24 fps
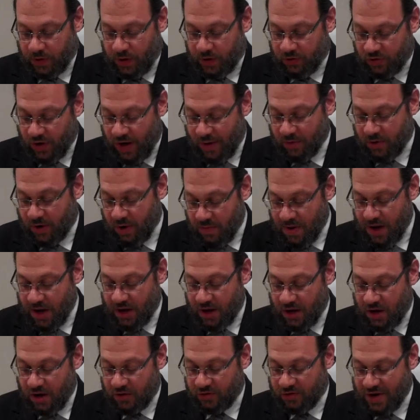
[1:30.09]
Hashem
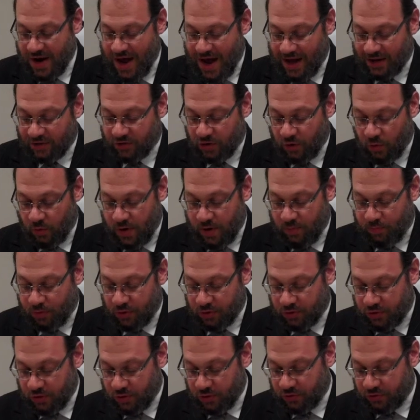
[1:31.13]
commanded us not to
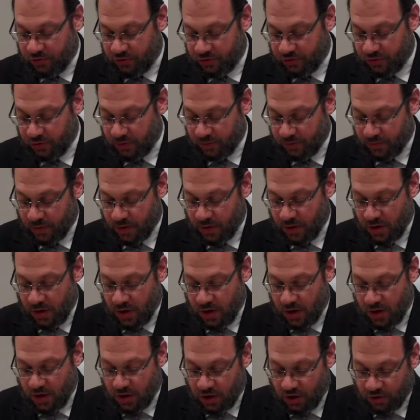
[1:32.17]
reproduce
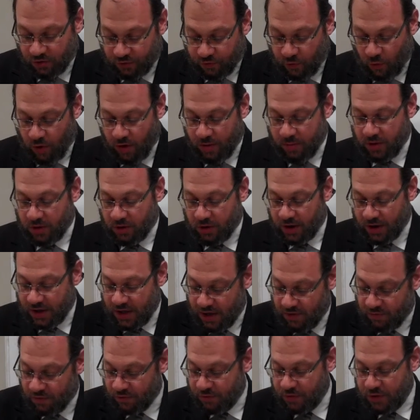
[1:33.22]
this formula,
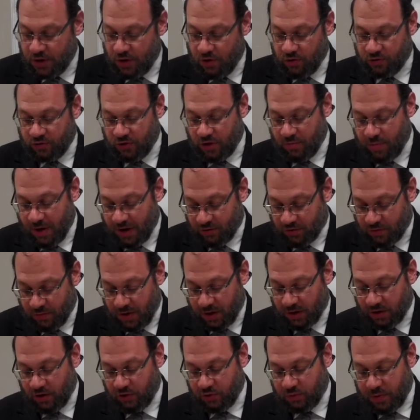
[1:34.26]
even for the use in the base of
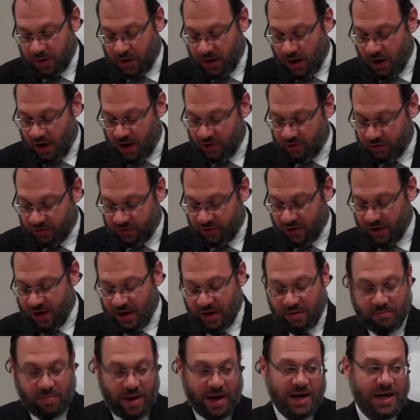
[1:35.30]
Mikdash, because
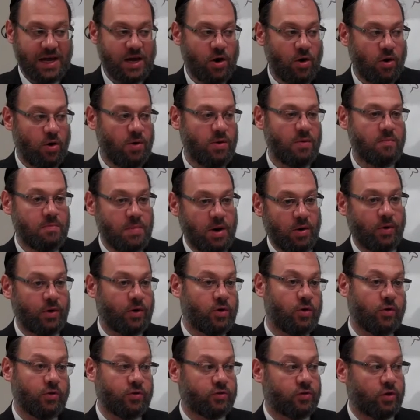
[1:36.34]
many
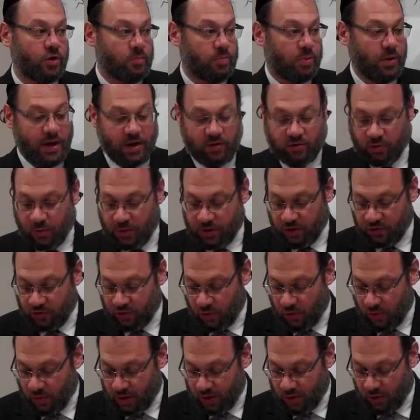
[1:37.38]
miracles took place when
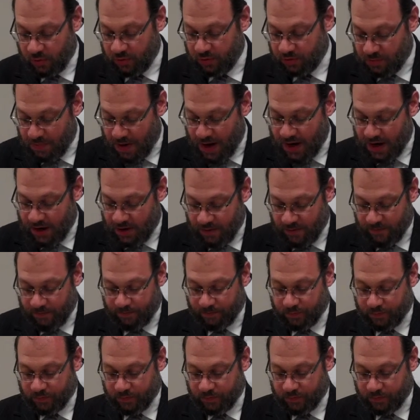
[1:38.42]
this oil was made.